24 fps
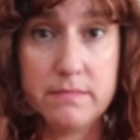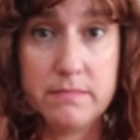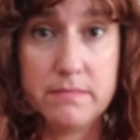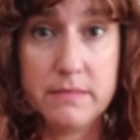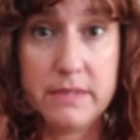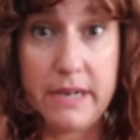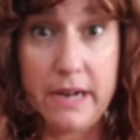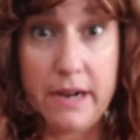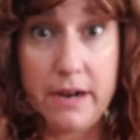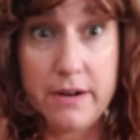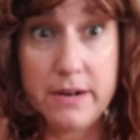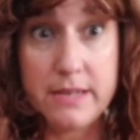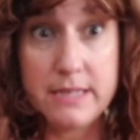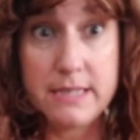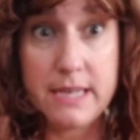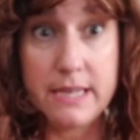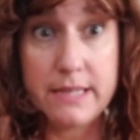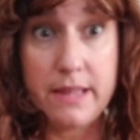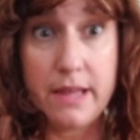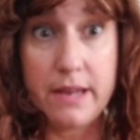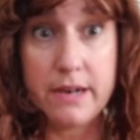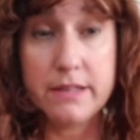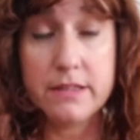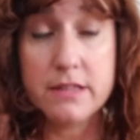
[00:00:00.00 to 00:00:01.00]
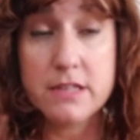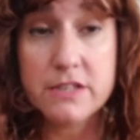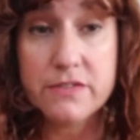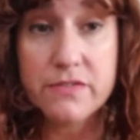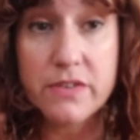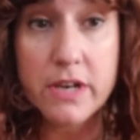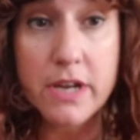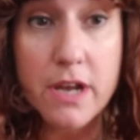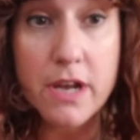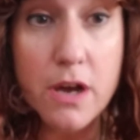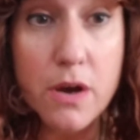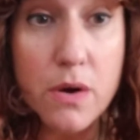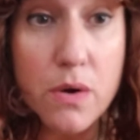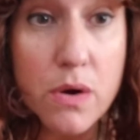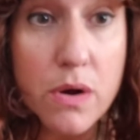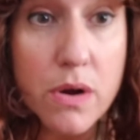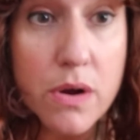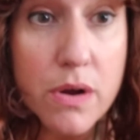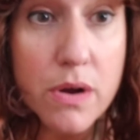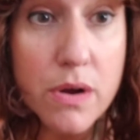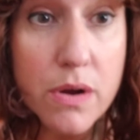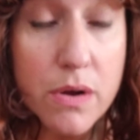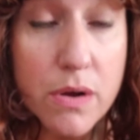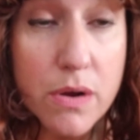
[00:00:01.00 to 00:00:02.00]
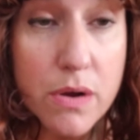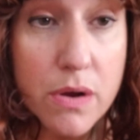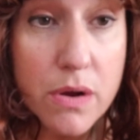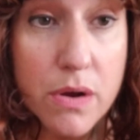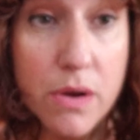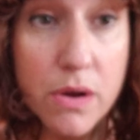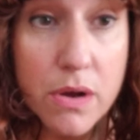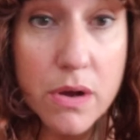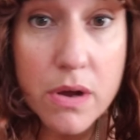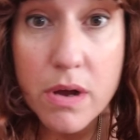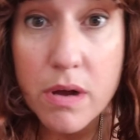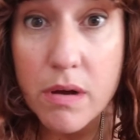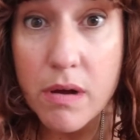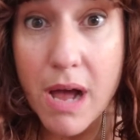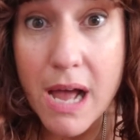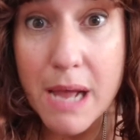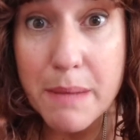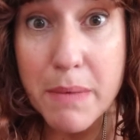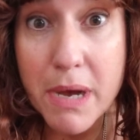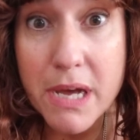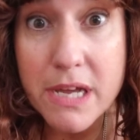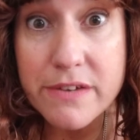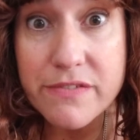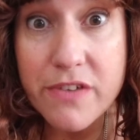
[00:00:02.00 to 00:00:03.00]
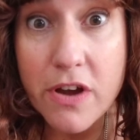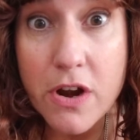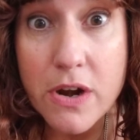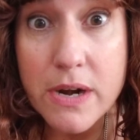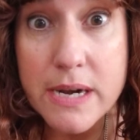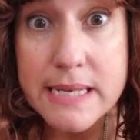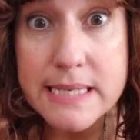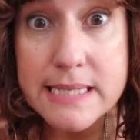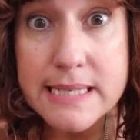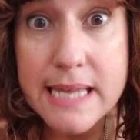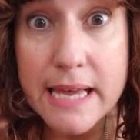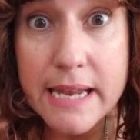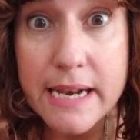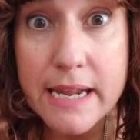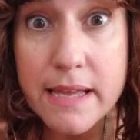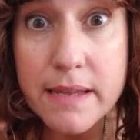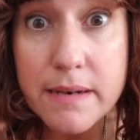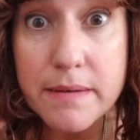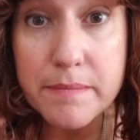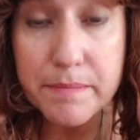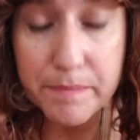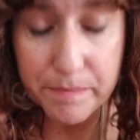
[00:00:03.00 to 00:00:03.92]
Did I already say that in this video? I might have already said it.